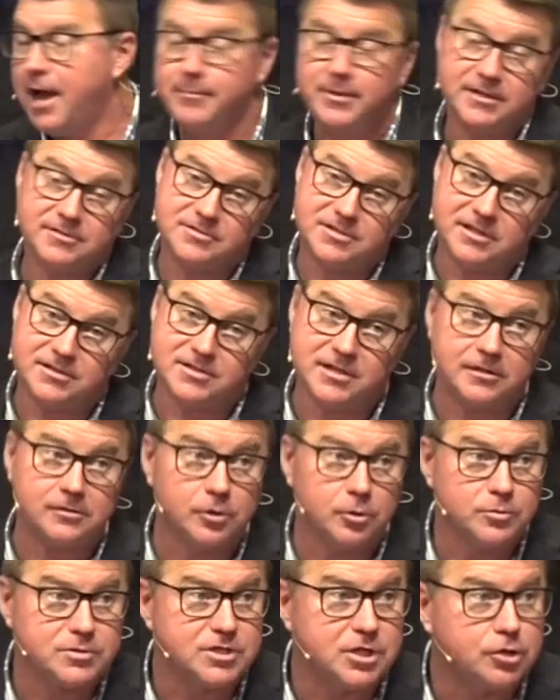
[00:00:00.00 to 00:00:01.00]
I mean, Zig
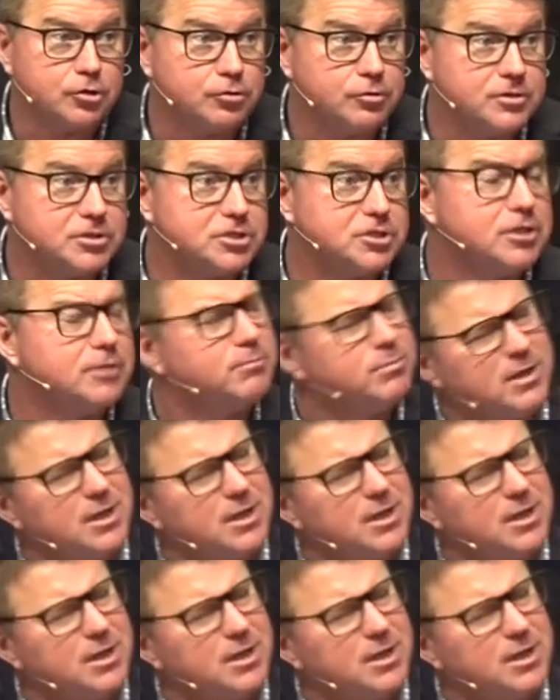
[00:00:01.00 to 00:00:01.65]
Ziglar was a Christian,